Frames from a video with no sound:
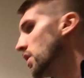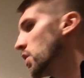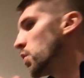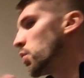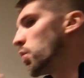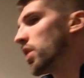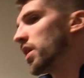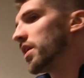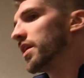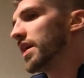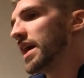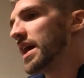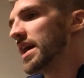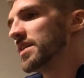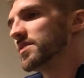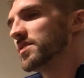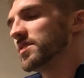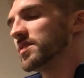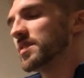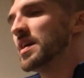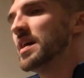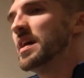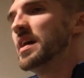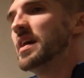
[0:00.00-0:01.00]

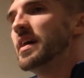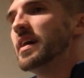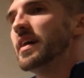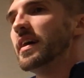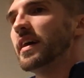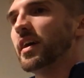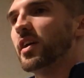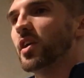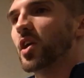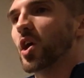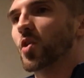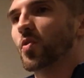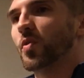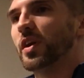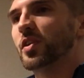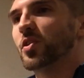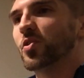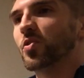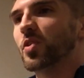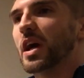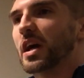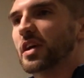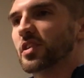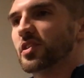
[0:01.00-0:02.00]
Whereas in our
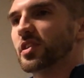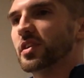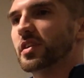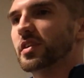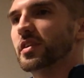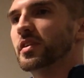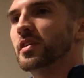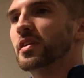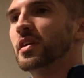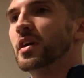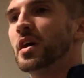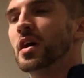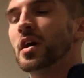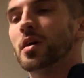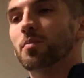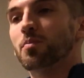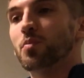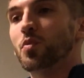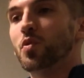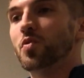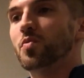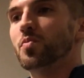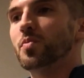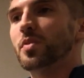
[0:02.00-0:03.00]
redirection
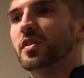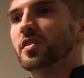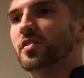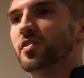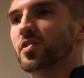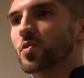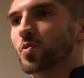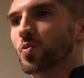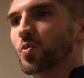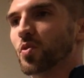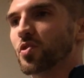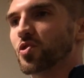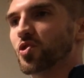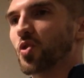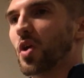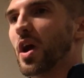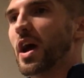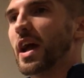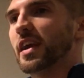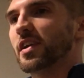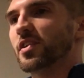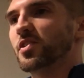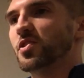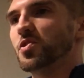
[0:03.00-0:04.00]
movements, we're
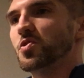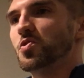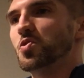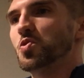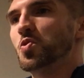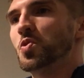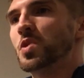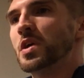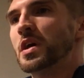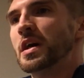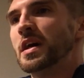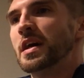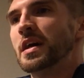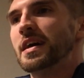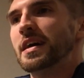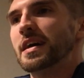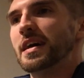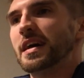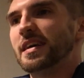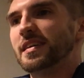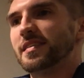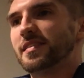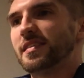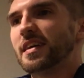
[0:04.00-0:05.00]
trying to
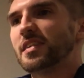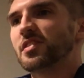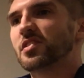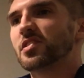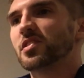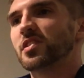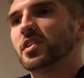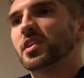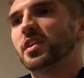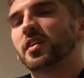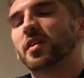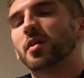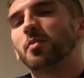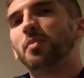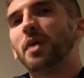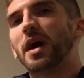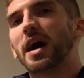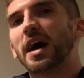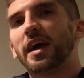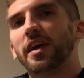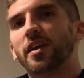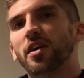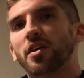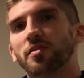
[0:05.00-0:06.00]
essentially
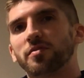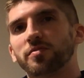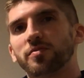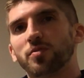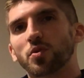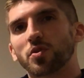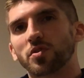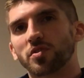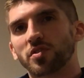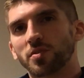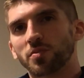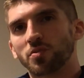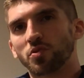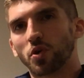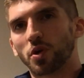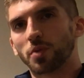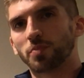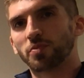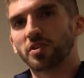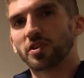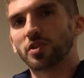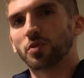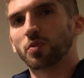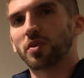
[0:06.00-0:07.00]
combine our force
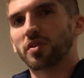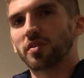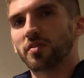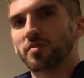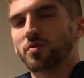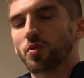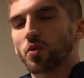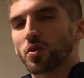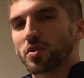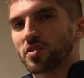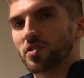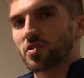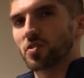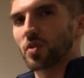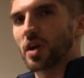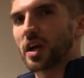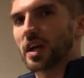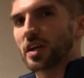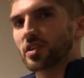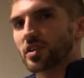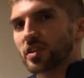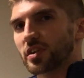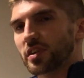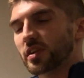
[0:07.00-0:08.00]
absorption with a force
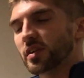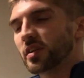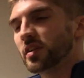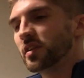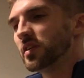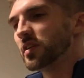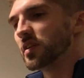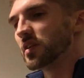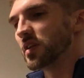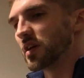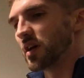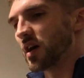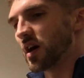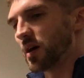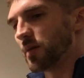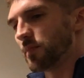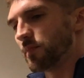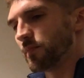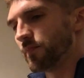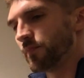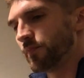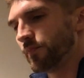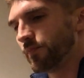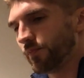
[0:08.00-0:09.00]
direction
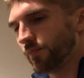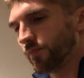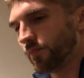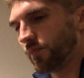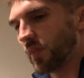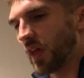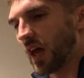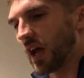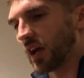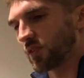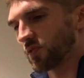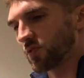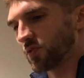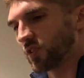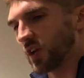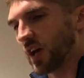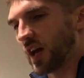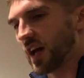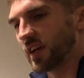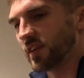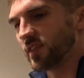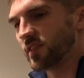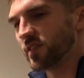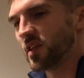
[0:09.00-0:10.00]

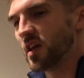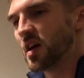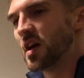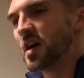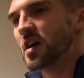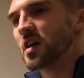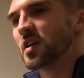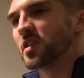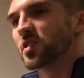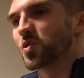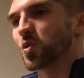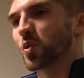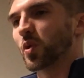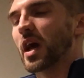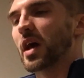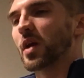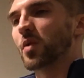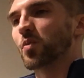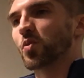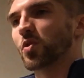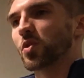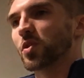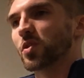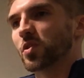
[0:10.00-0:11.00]
exercise. So
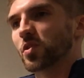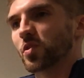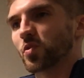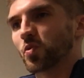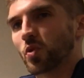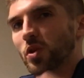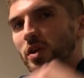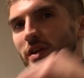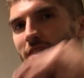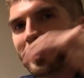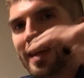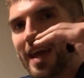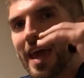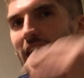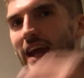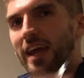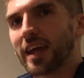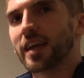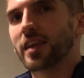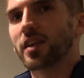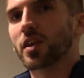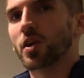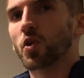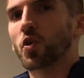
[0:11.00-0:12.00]
again, we're
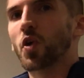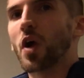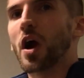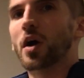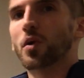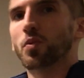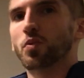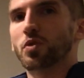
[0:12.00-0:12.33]
attacking the ground.